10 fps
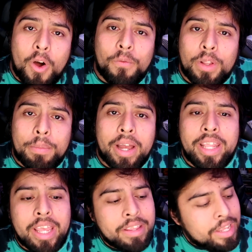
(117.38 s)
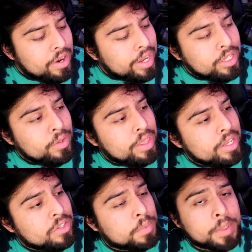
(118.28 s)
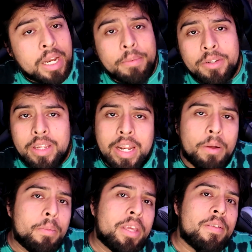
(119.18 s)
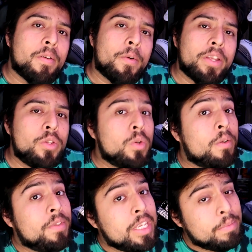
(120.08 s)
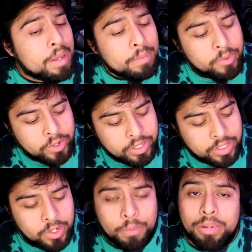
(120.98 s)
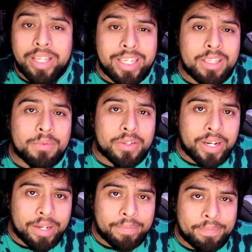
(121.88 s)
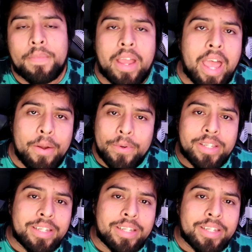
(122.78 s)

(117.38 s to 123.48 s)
hopefully by the end of the year, I get to 1,000 subscribers, and I'll be giving away 2 of these bad boys. So please subscribe. Anyways,